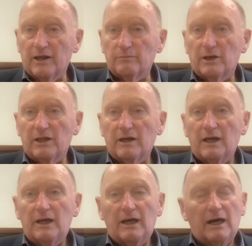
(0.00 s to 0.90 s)
and mother
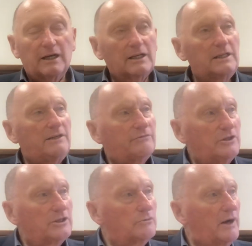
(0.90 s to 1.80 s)
and cleave to
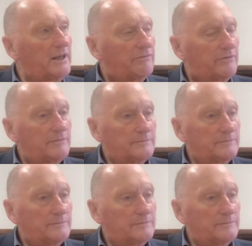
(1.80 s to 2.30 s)
his wife.